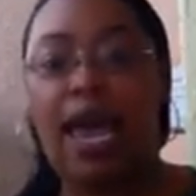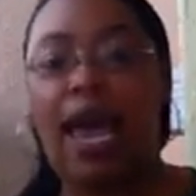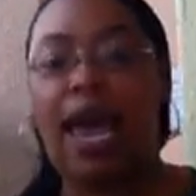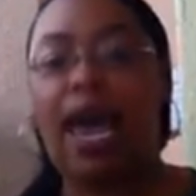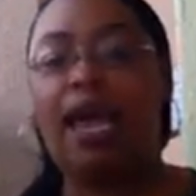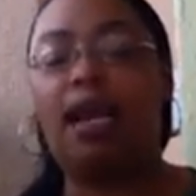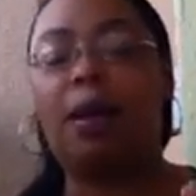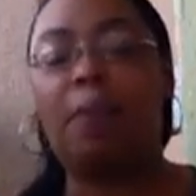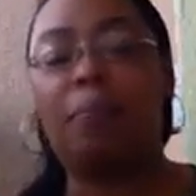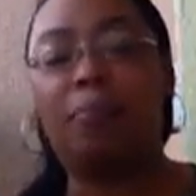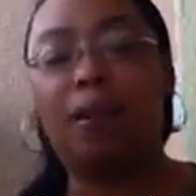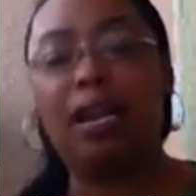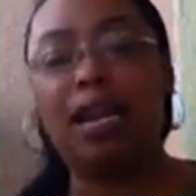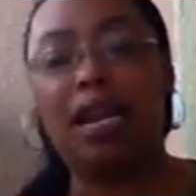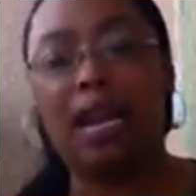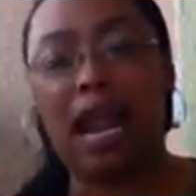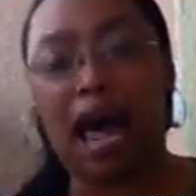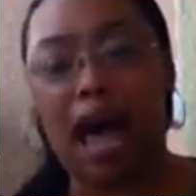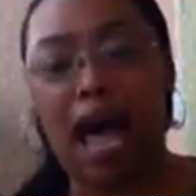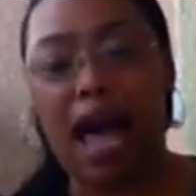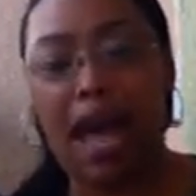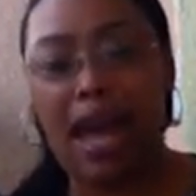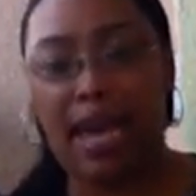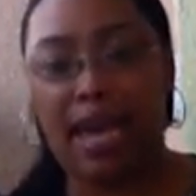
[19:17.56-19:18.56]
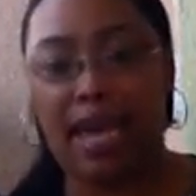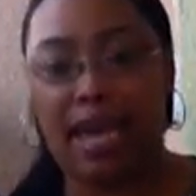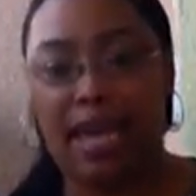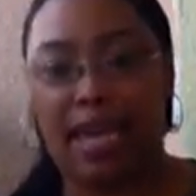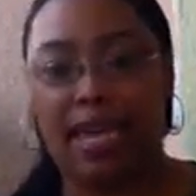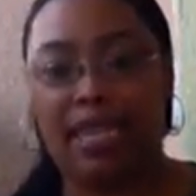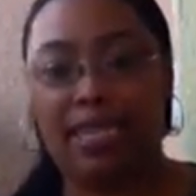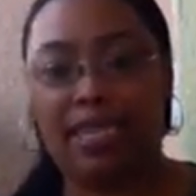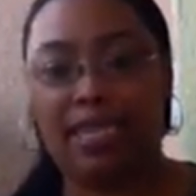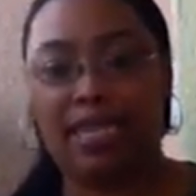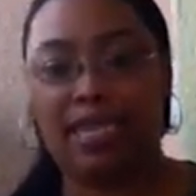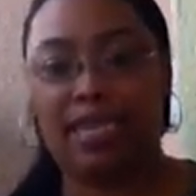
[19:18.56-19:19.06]
and apply
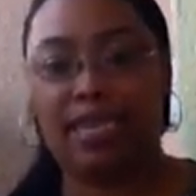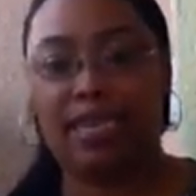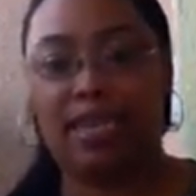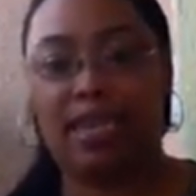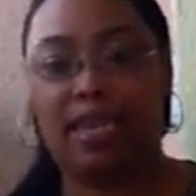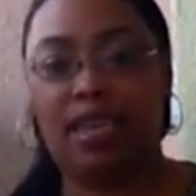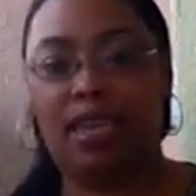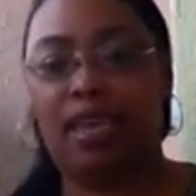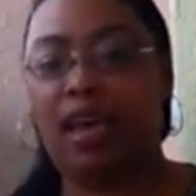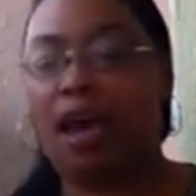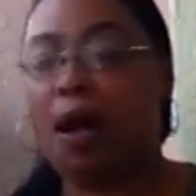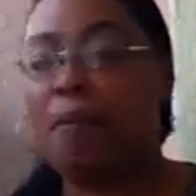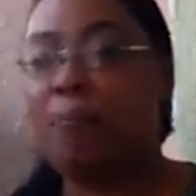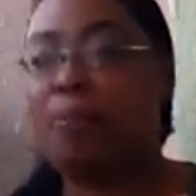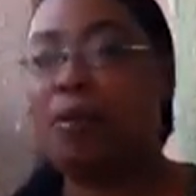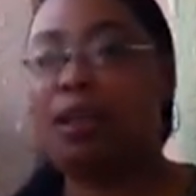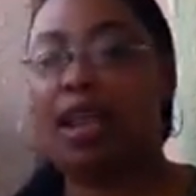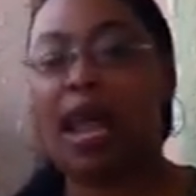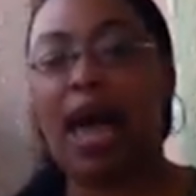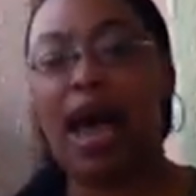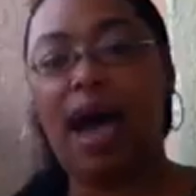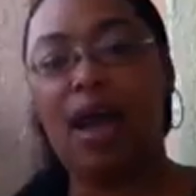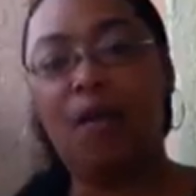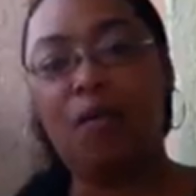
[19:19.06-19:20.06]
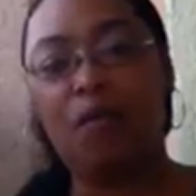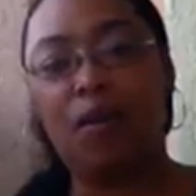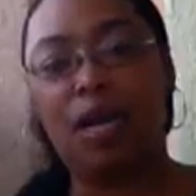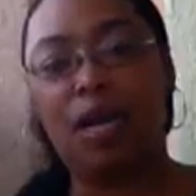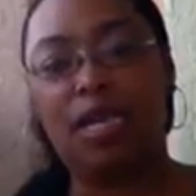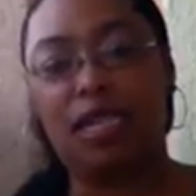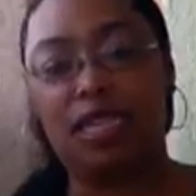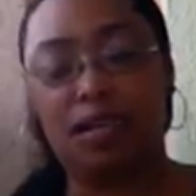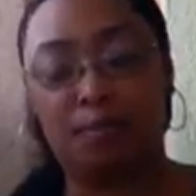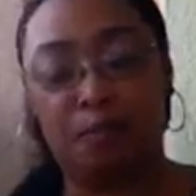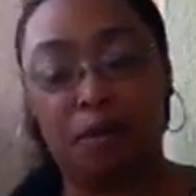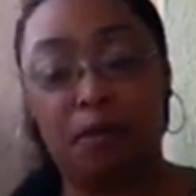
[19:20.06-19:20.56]
it. Apply
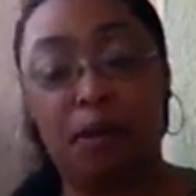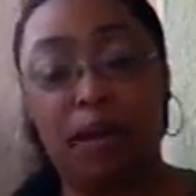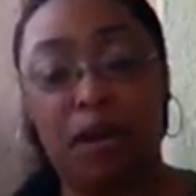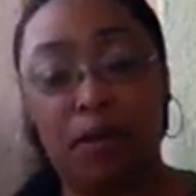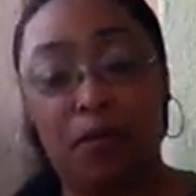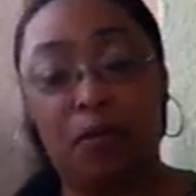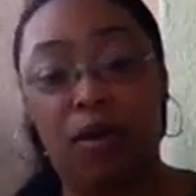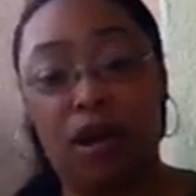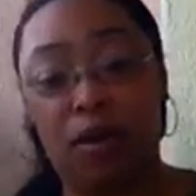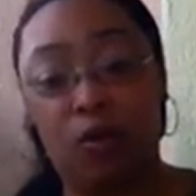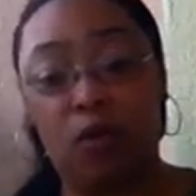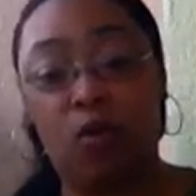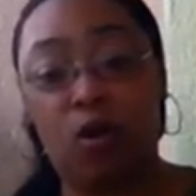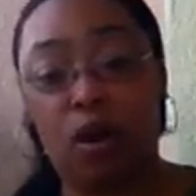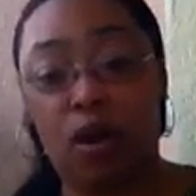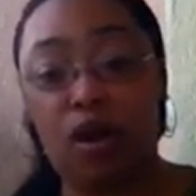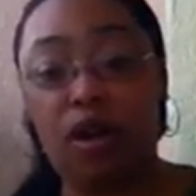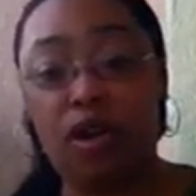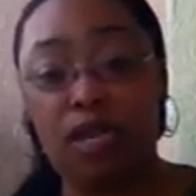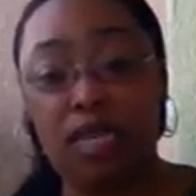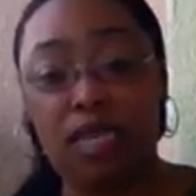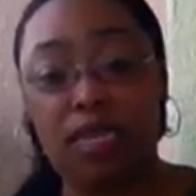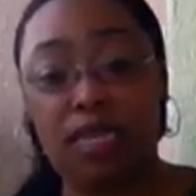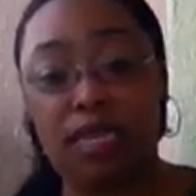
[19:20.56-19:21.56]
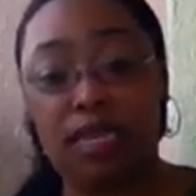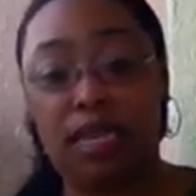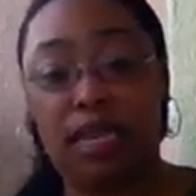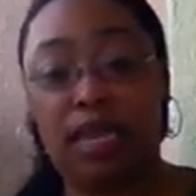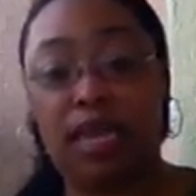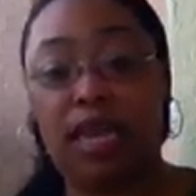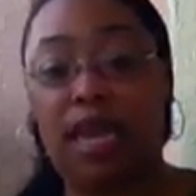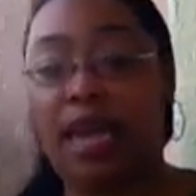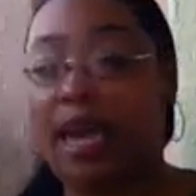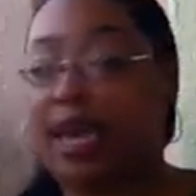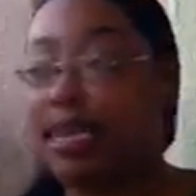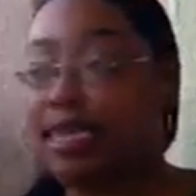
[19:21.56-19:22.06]
what works
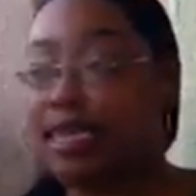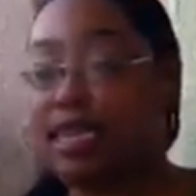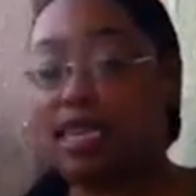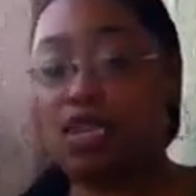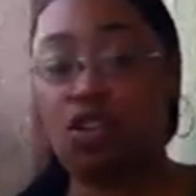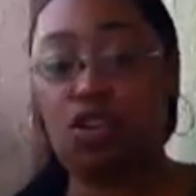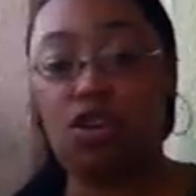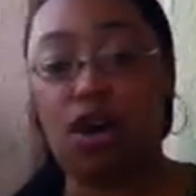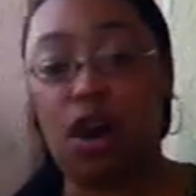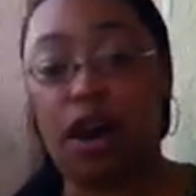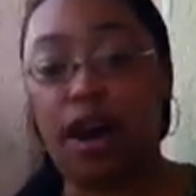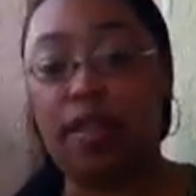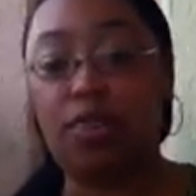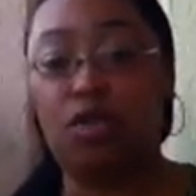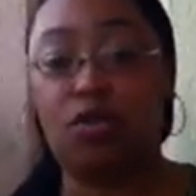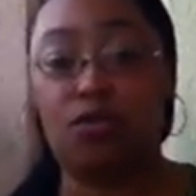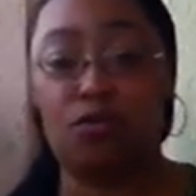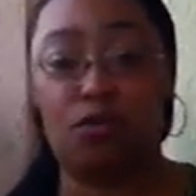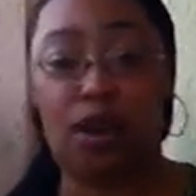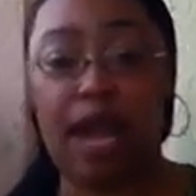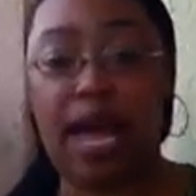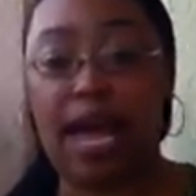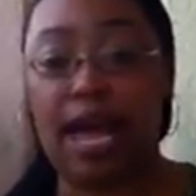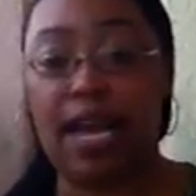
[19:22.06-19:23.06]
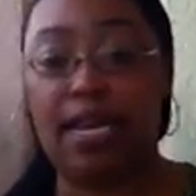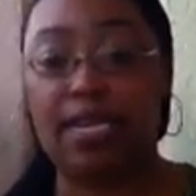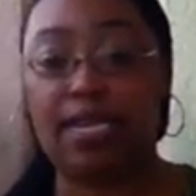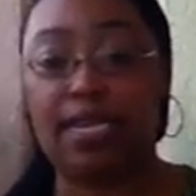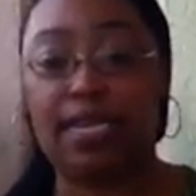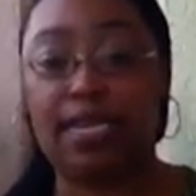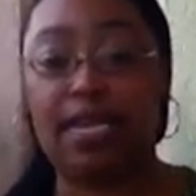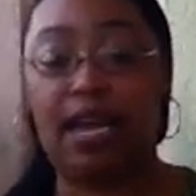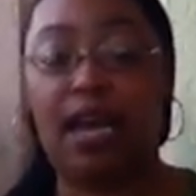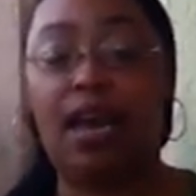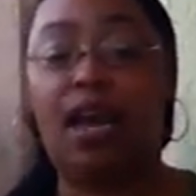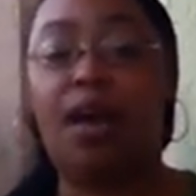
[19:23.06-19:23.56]
and discard the
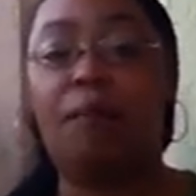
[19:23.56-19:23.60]
rest.